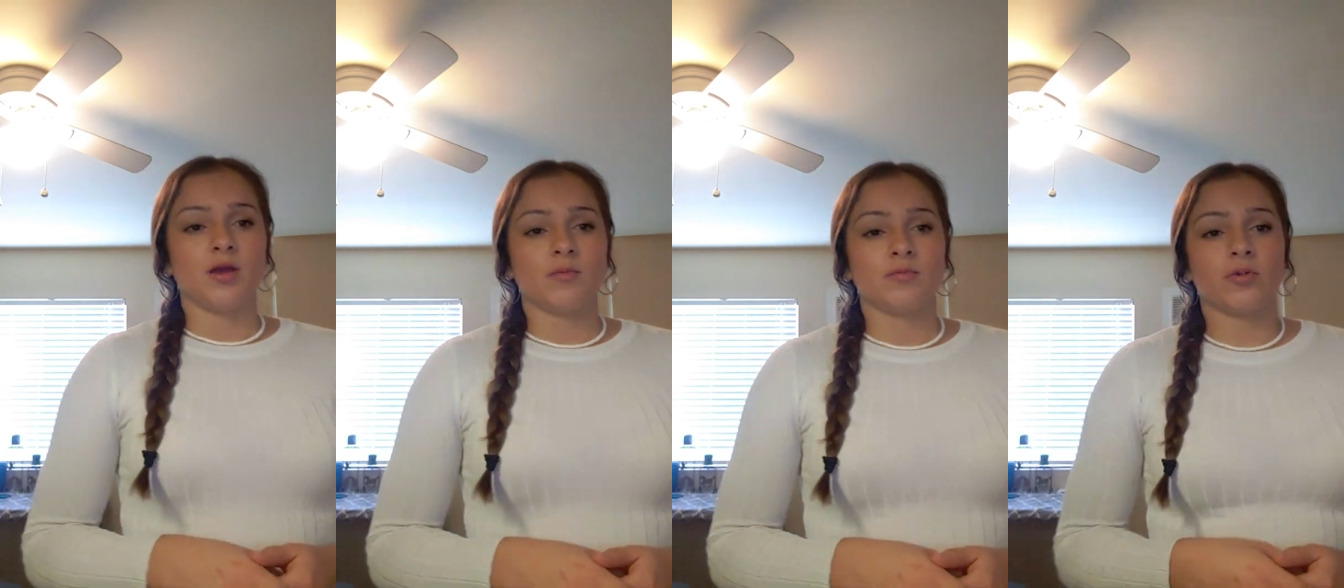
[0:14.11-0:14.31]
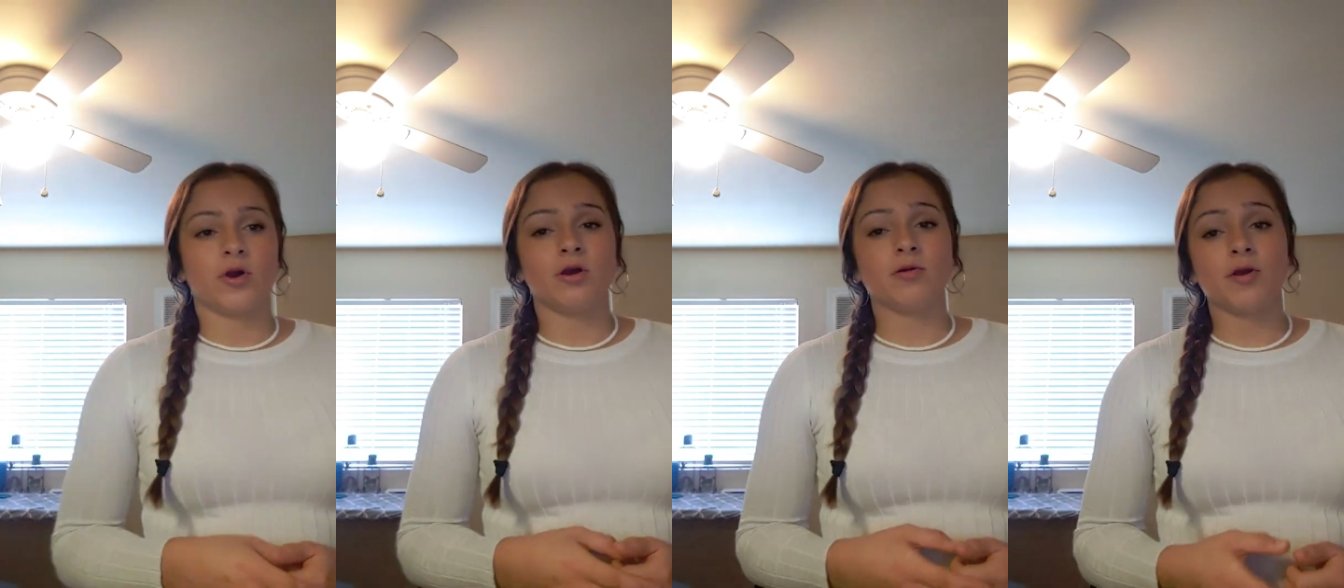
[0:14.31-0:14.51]

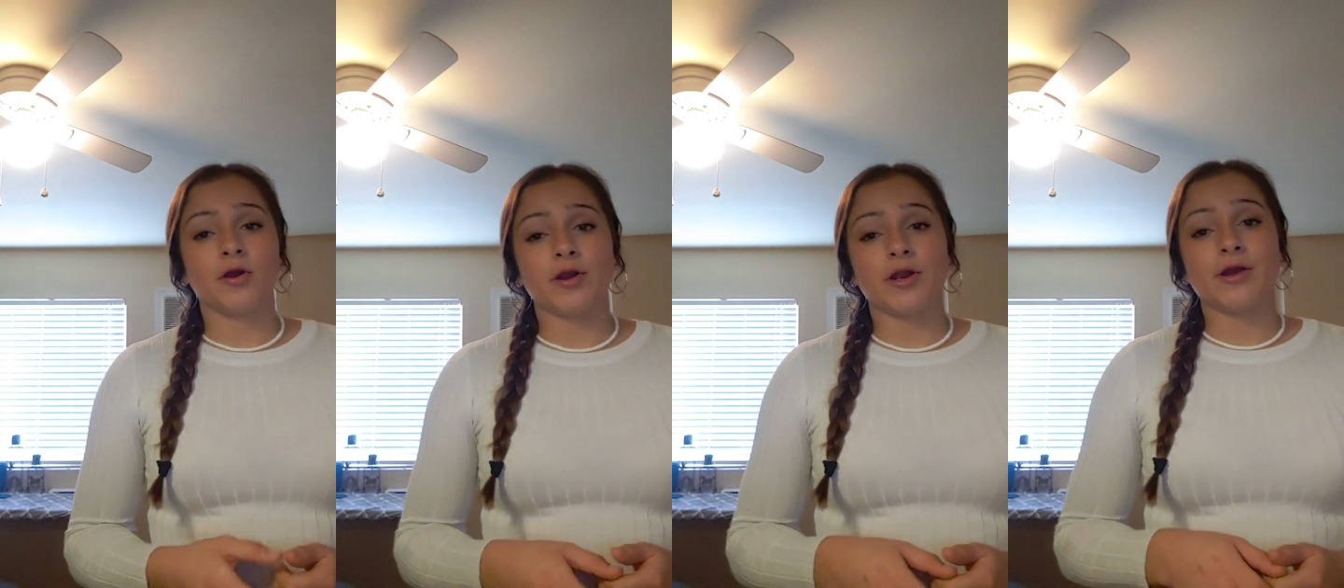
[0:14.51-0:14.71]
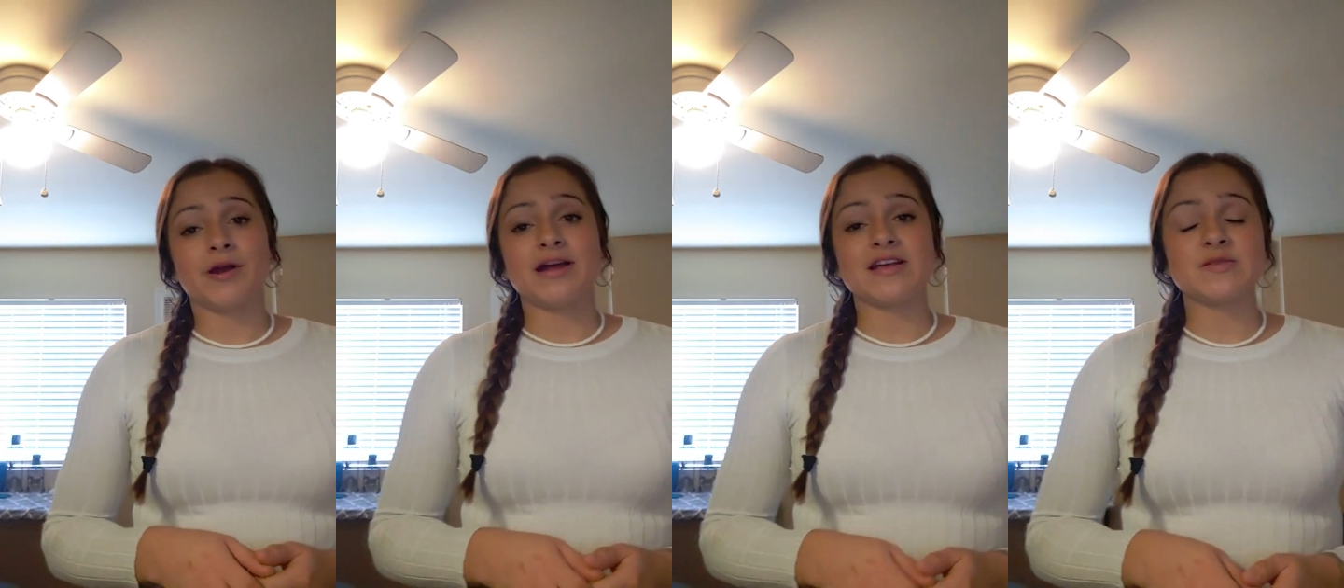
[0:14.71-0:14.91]
Pro
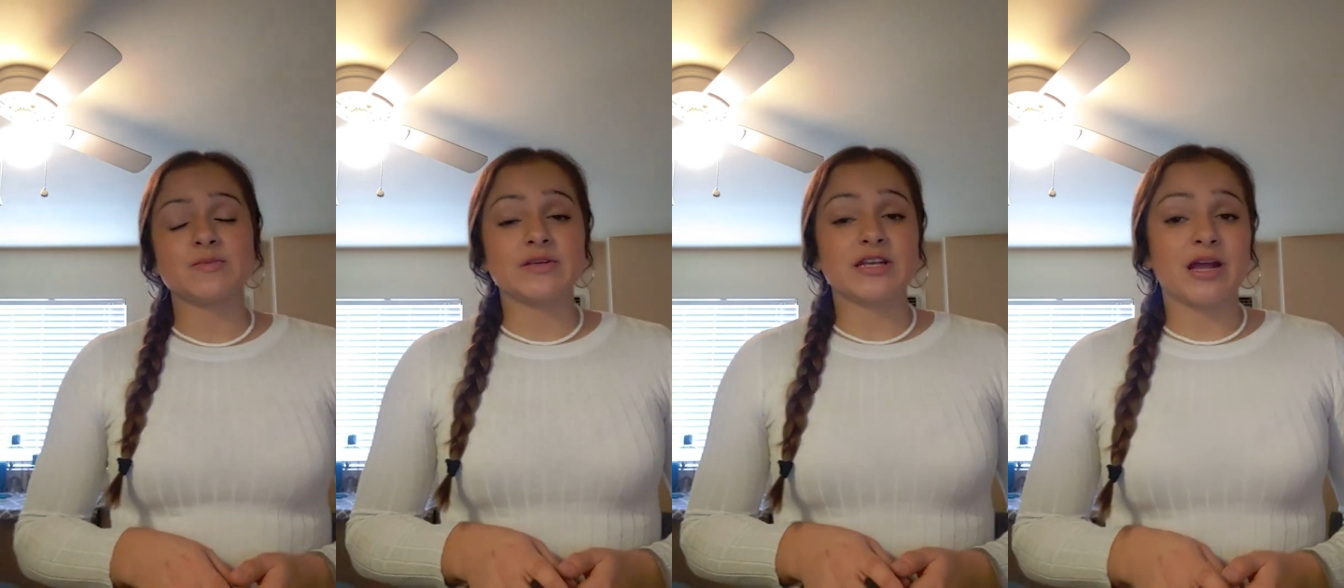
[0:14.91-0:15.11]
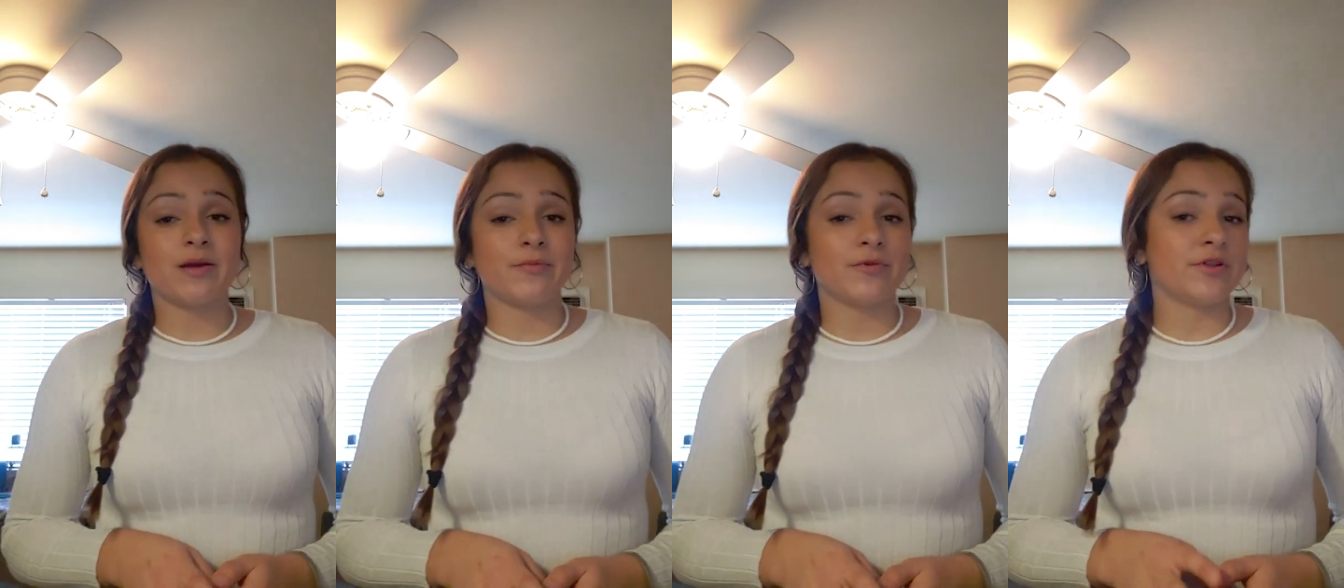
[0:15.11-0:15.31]
rodeo has
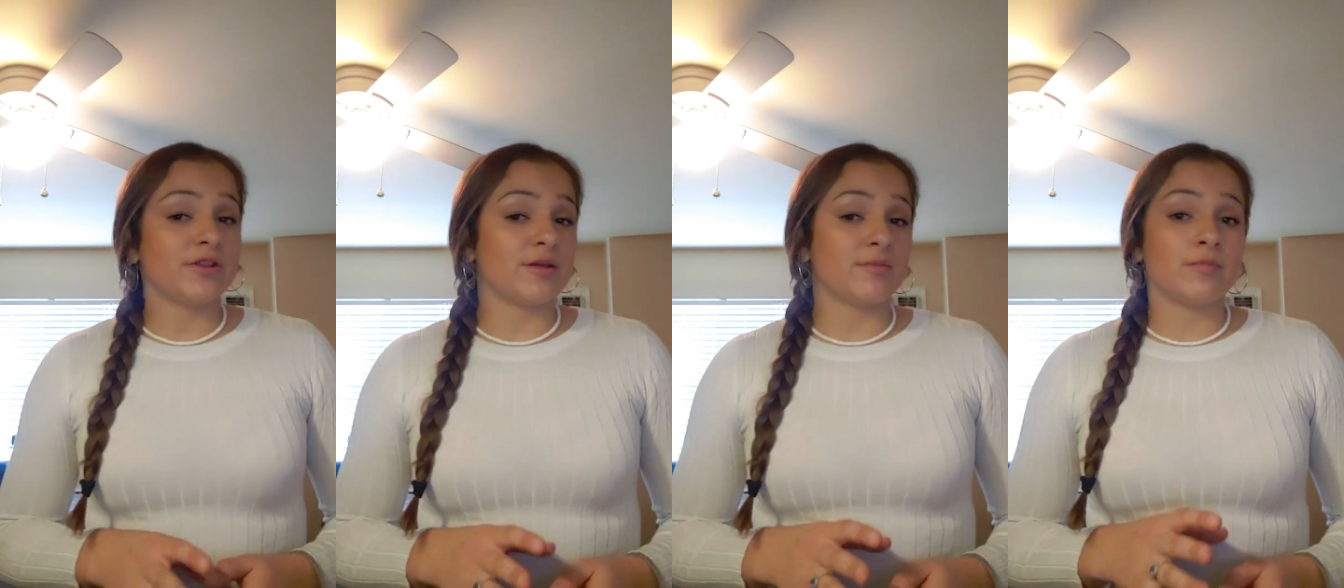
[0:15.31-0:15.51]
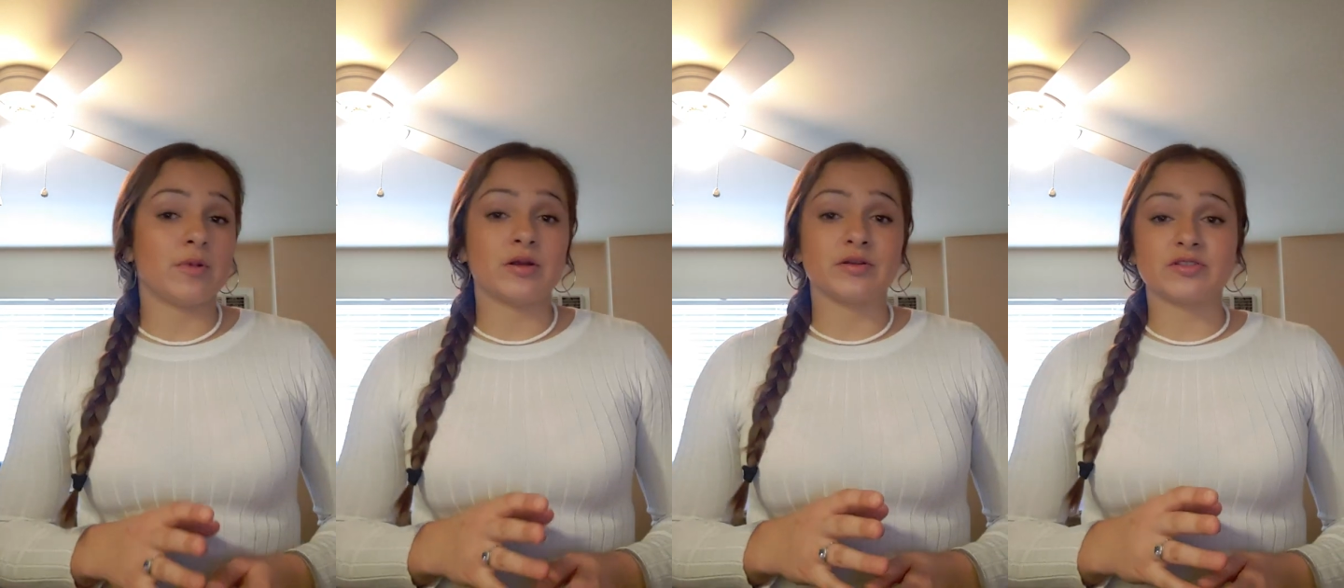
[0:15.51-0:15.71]
become one of
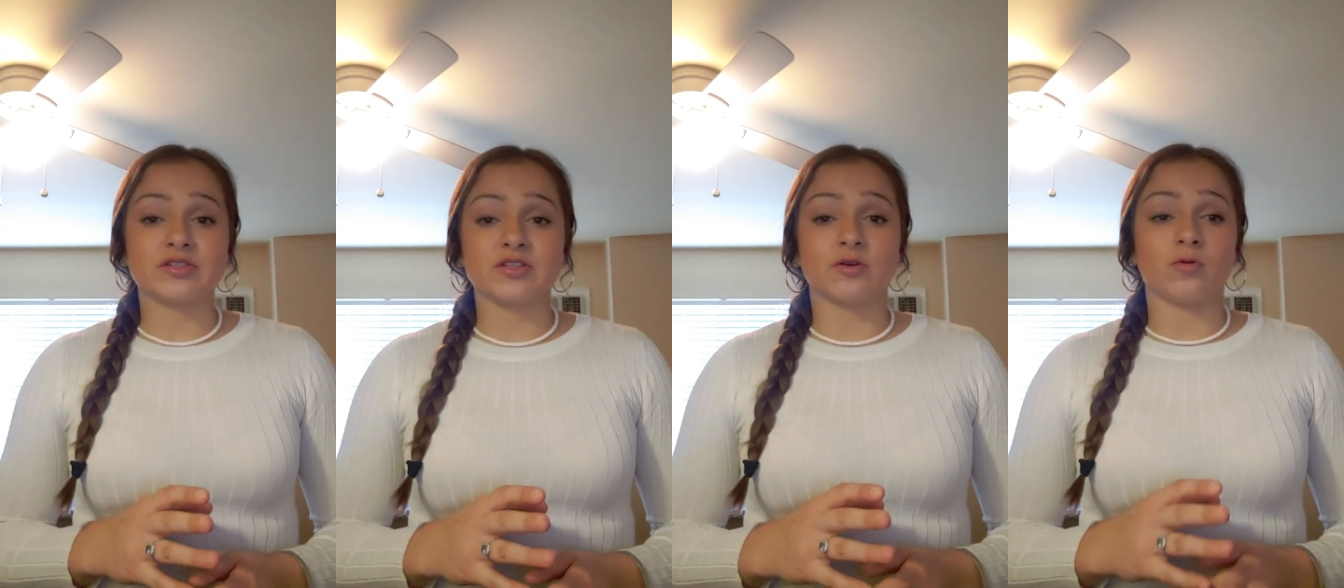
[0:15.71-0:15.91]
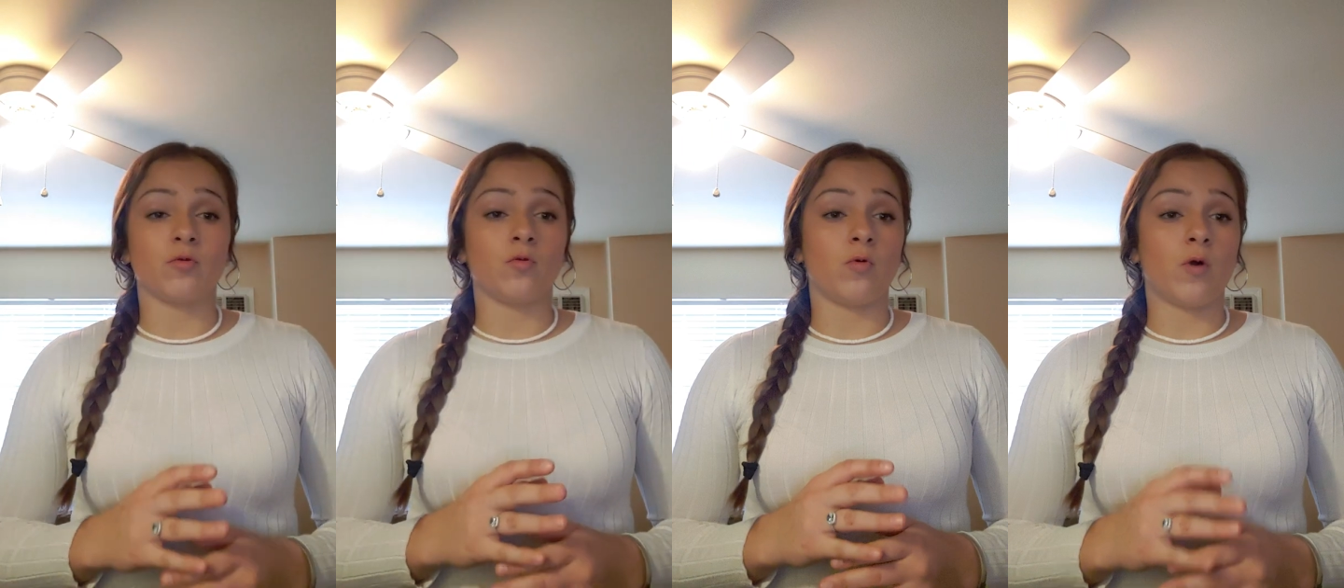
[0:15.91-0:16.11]
the most
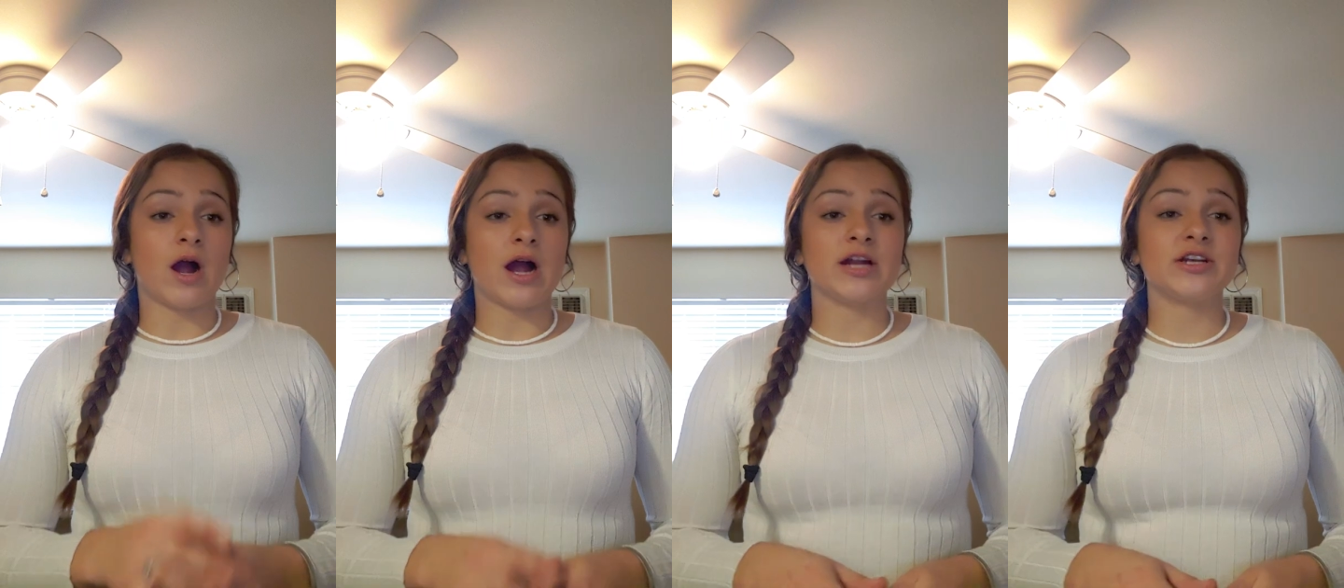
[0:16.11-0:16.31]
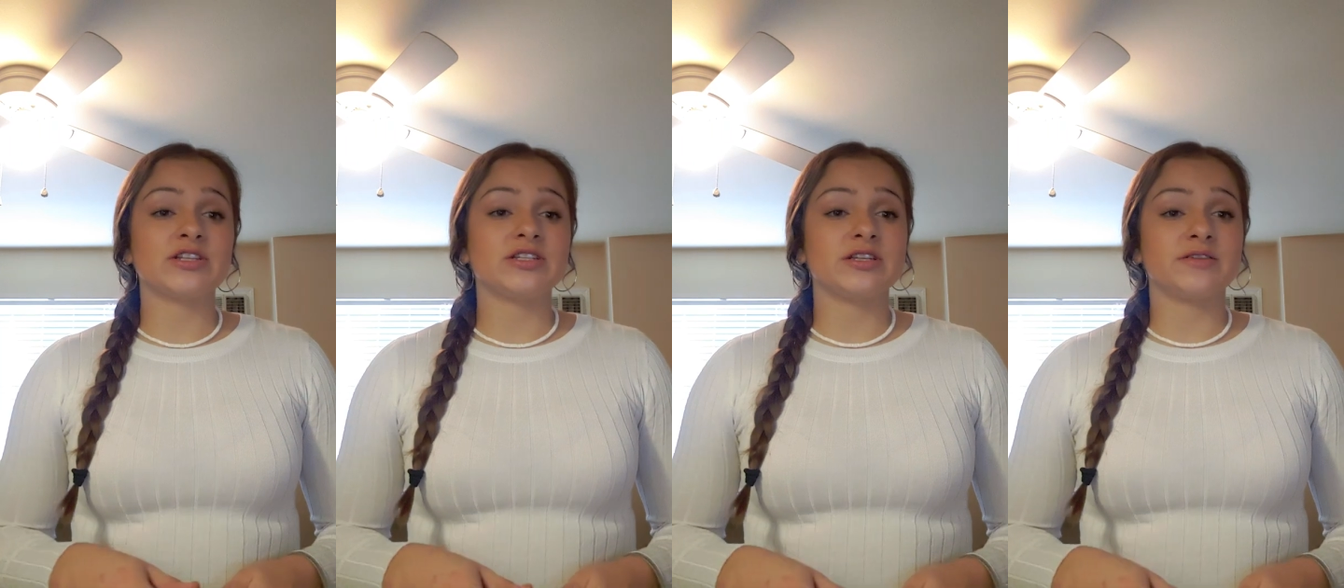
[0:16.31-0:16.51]

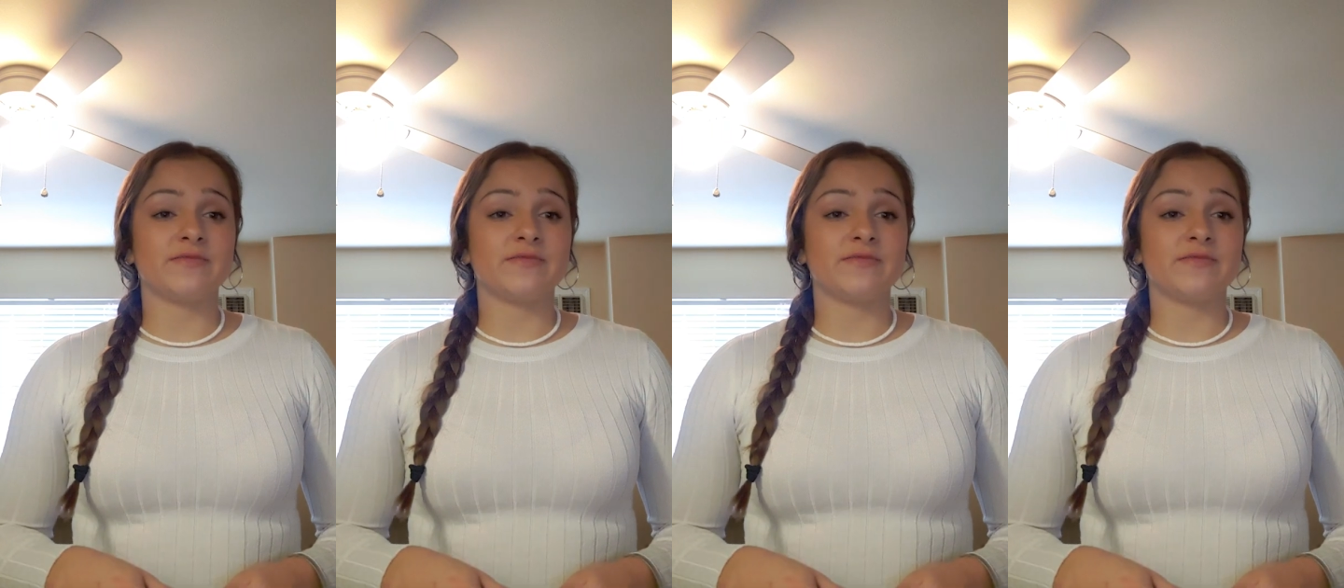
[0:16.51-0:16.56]
watched